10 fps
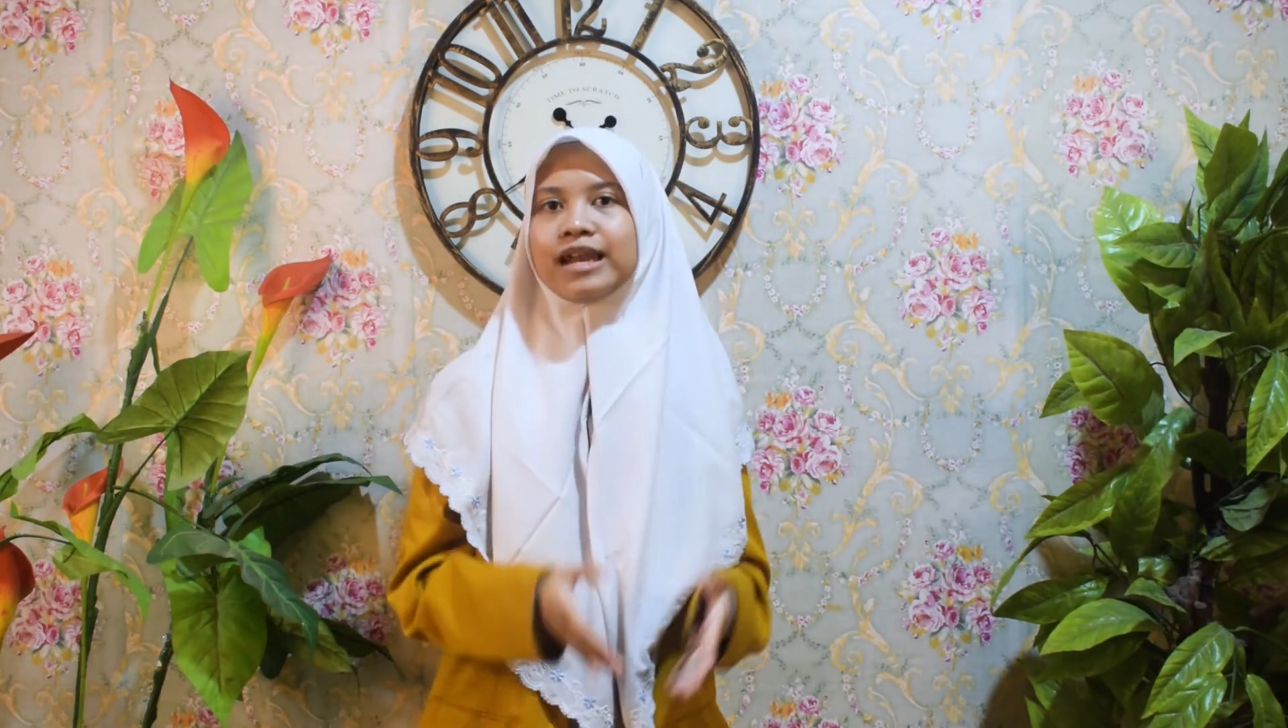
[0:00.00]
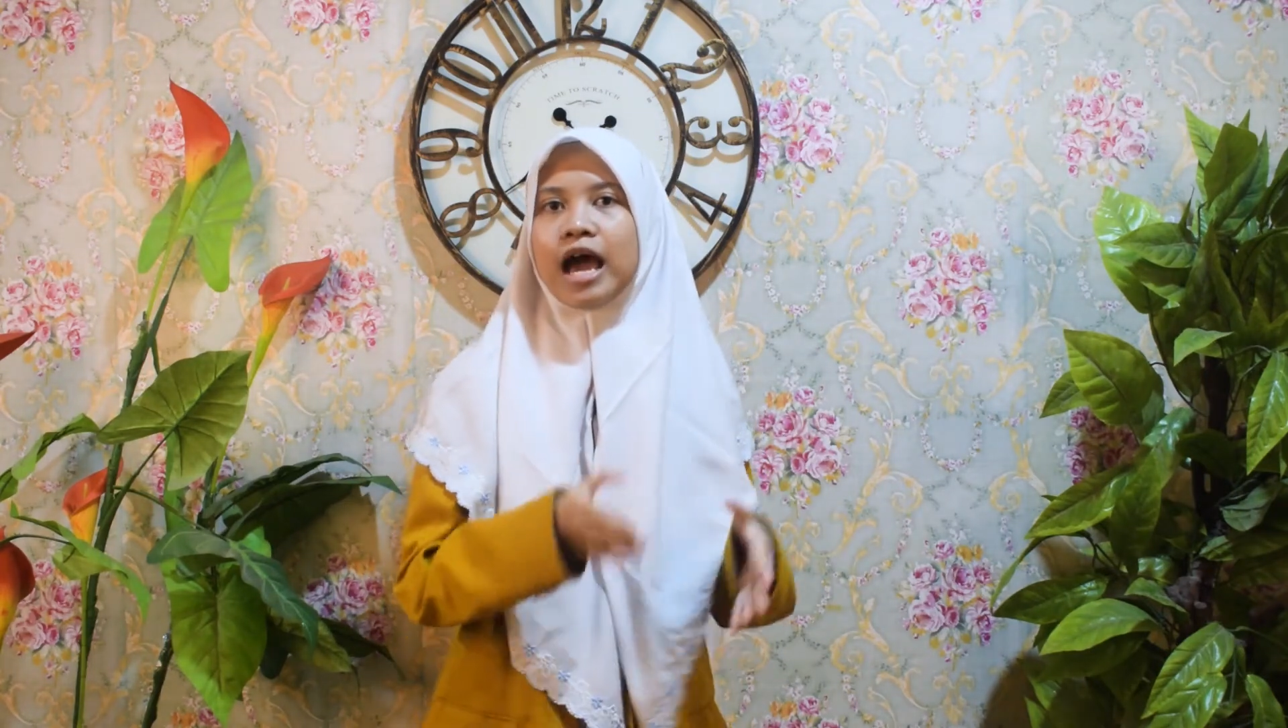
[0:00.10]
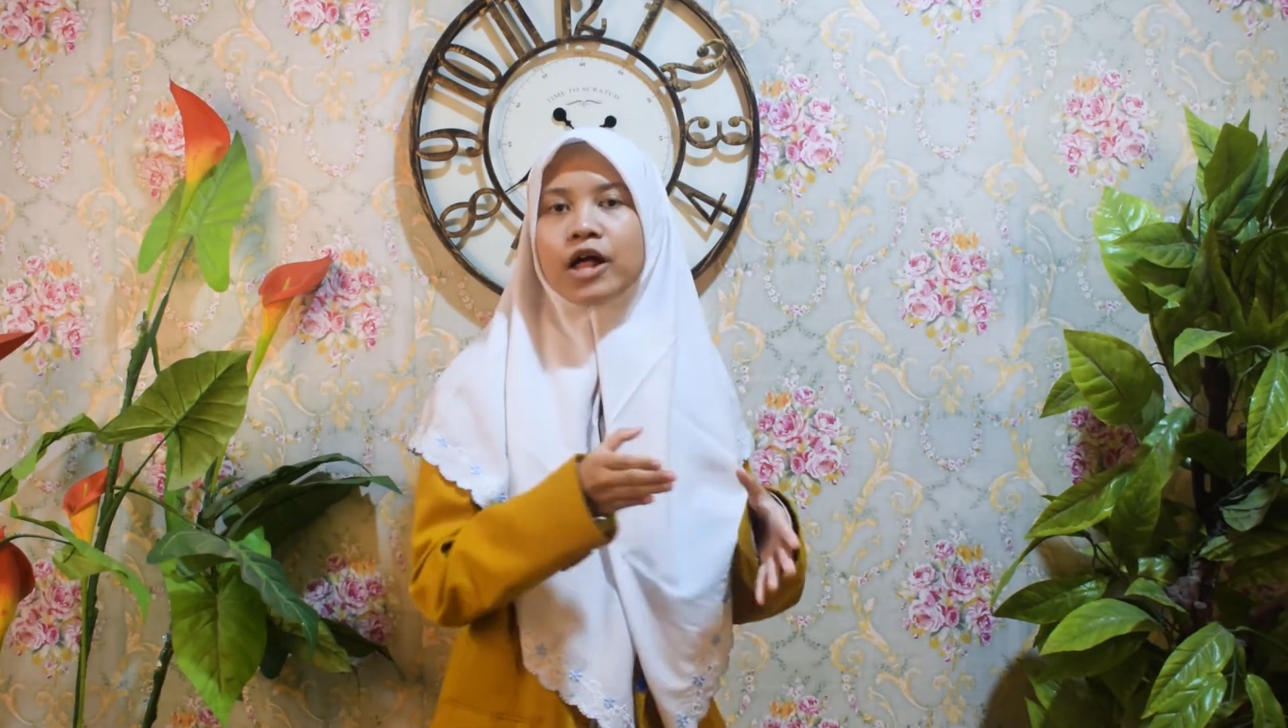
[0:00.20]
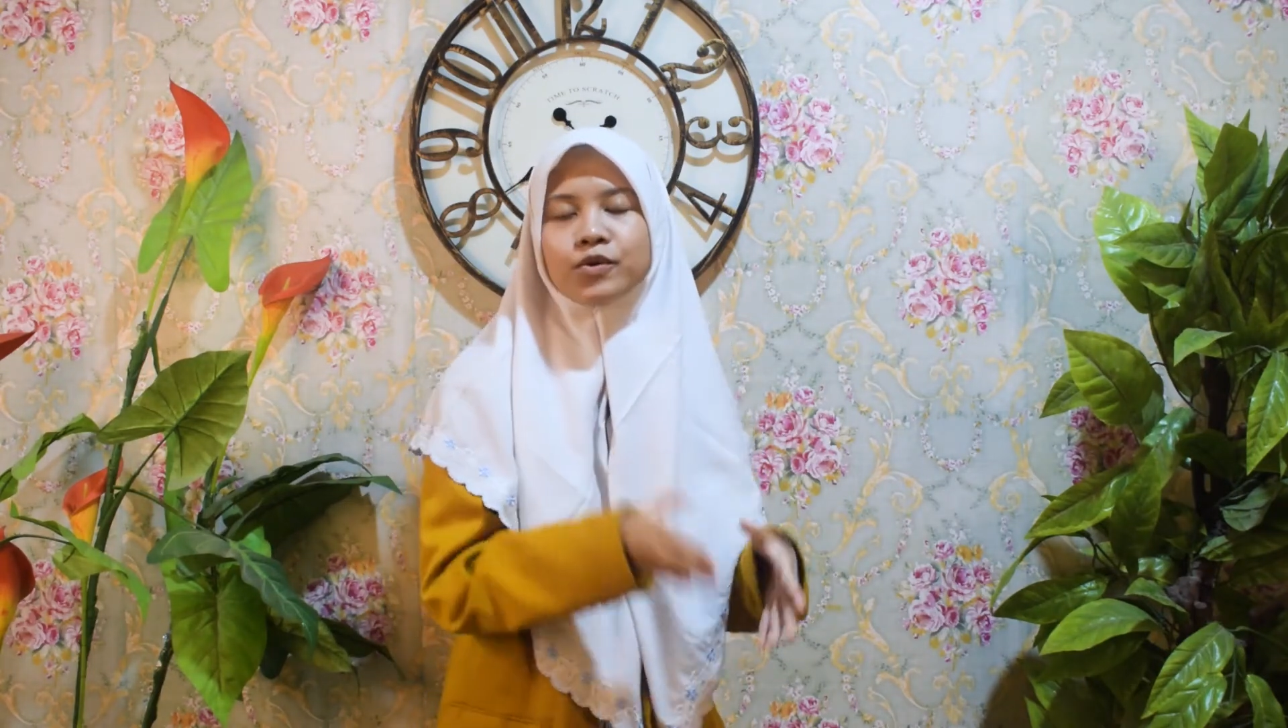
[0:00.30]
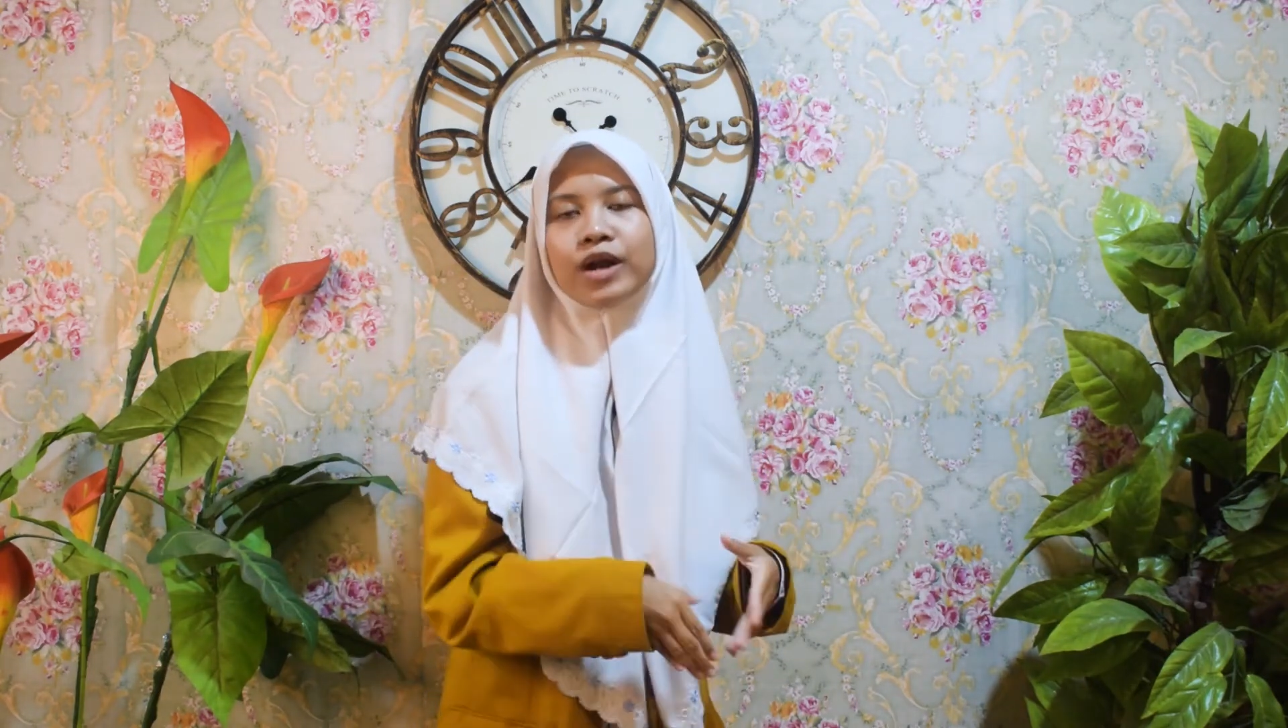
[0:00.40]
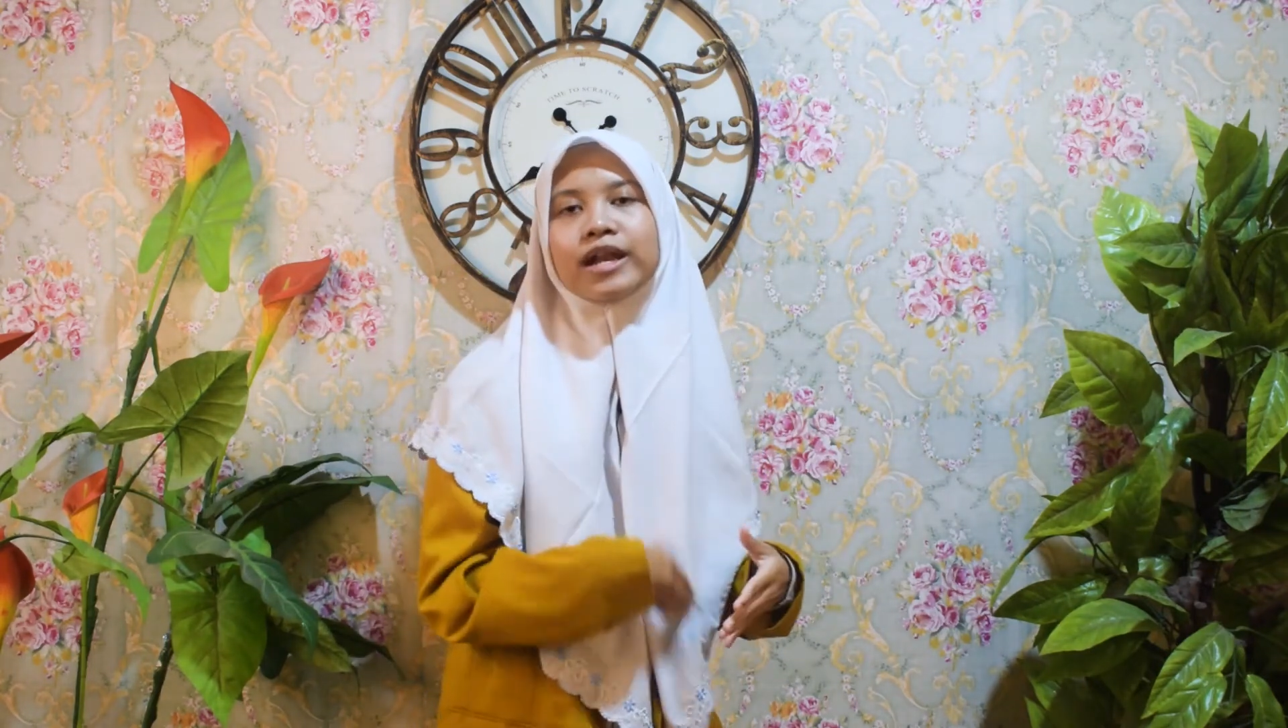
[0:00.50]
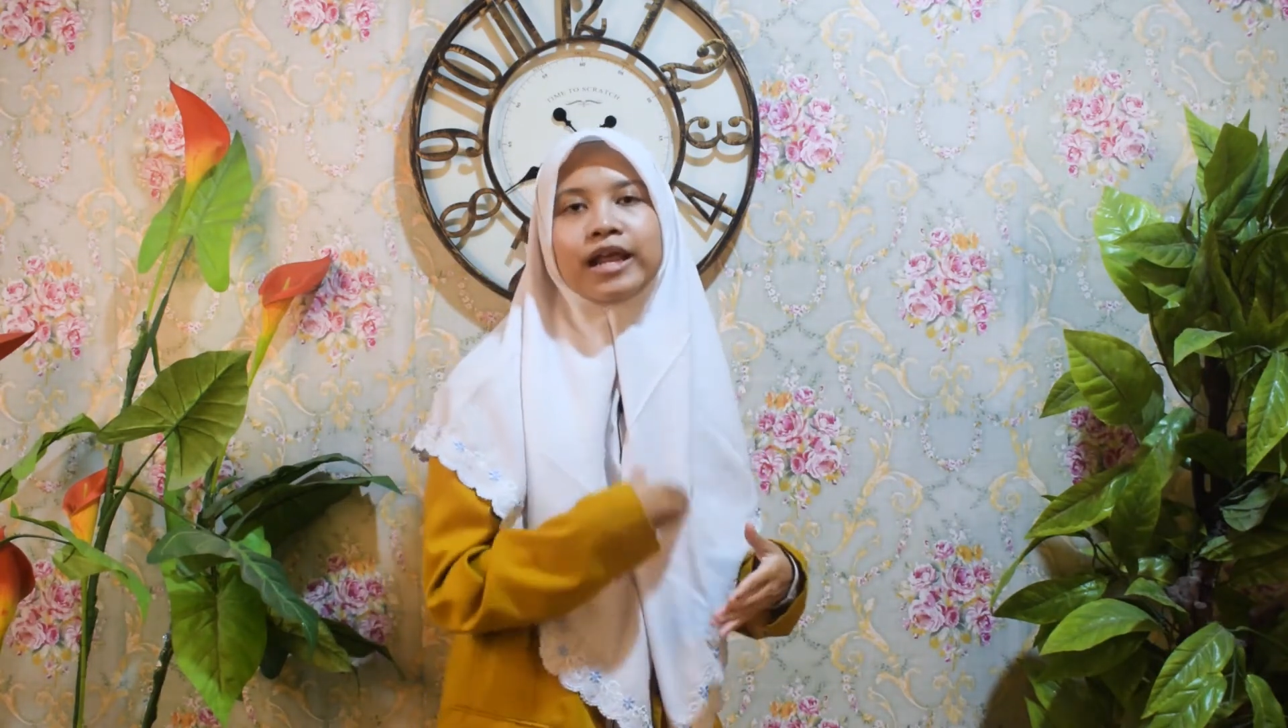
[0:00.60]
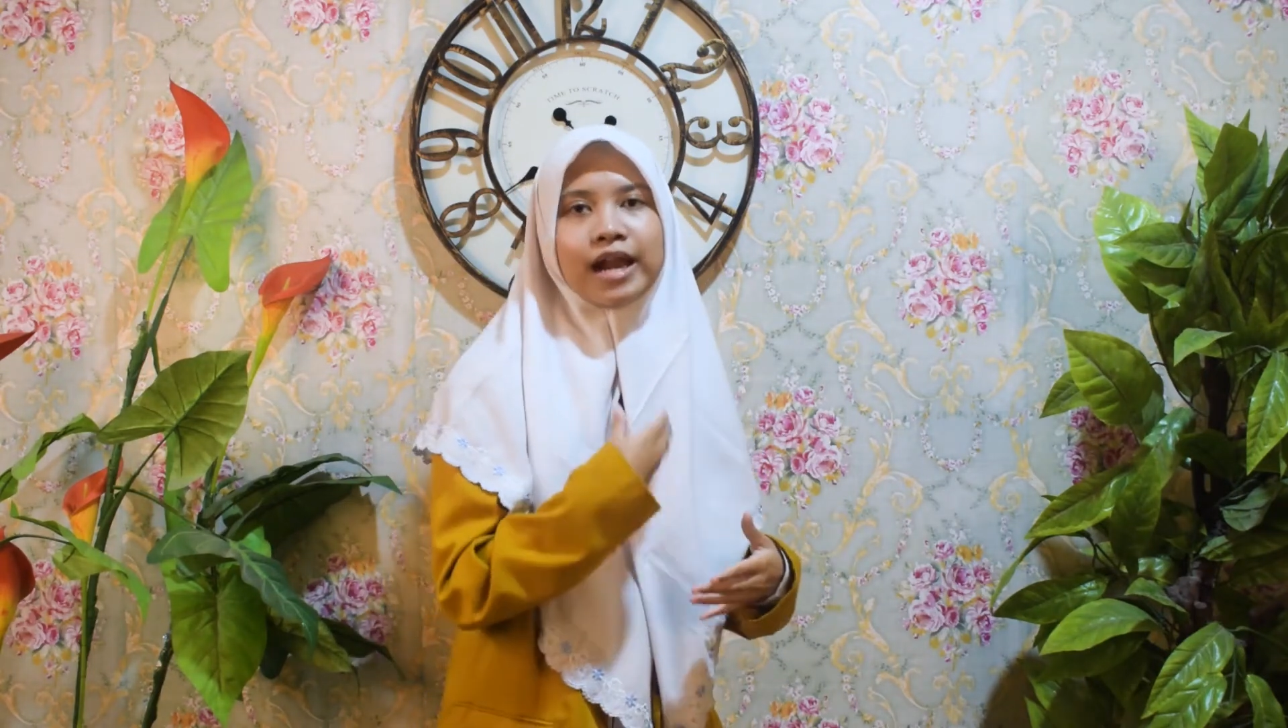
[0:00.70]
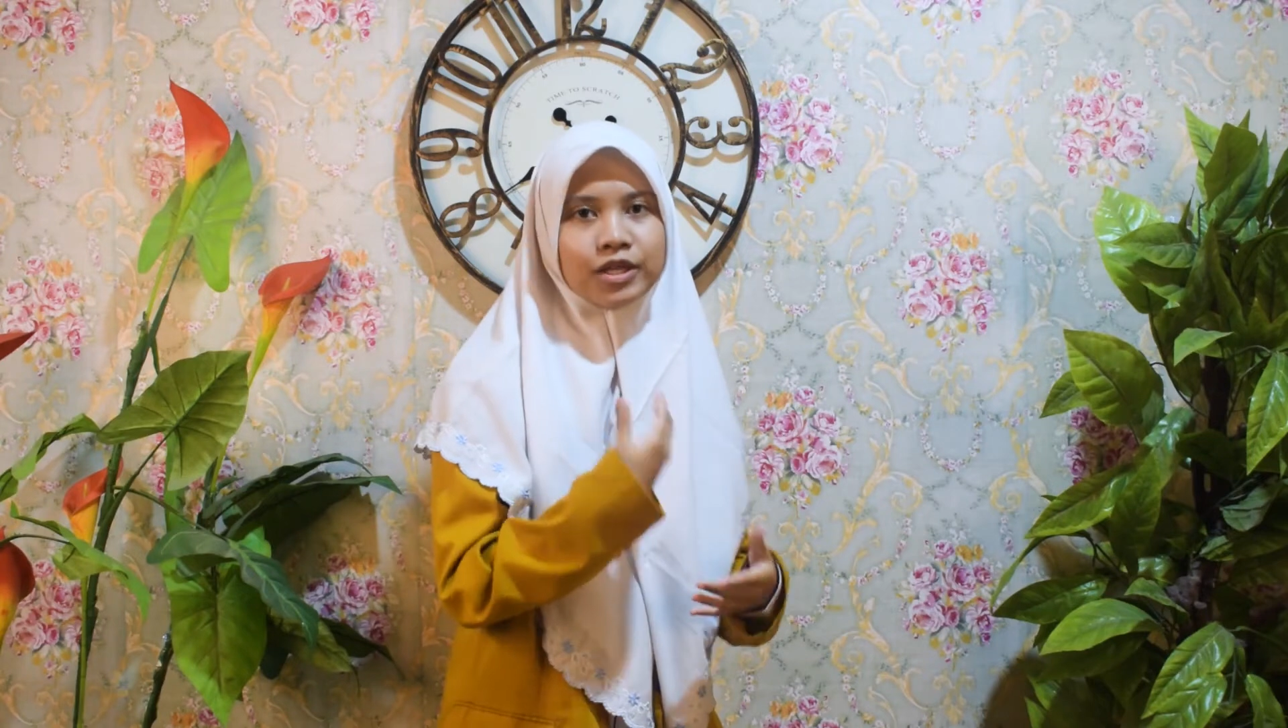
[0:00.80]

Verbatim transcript: in Al-Quran and